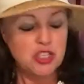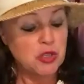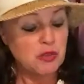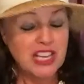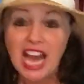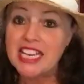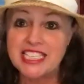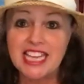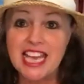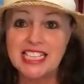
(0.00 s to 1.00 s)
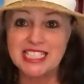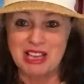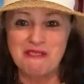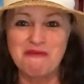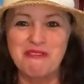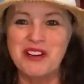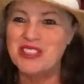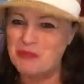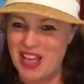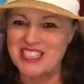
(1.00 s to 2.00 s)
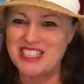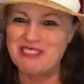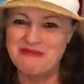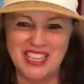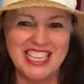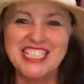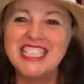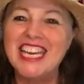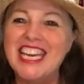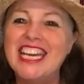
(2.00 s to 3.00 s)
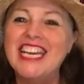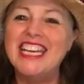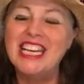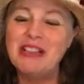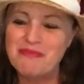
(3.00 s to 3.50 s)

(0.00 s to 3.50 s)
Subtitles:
We gotta take some responsibility.